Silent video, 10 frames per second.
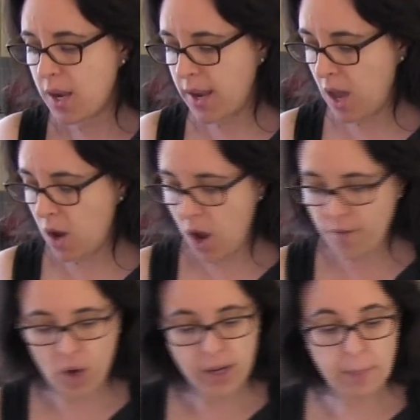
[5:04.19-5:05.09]
Now
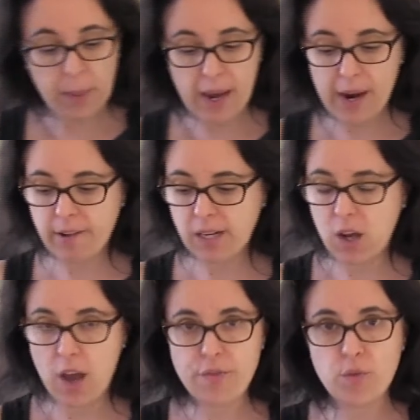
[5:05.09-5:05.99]
I've got a paring
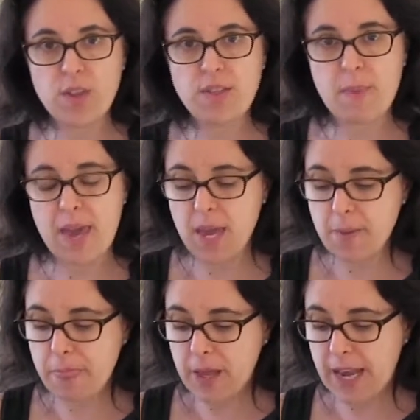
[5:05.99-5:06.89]
knife with me.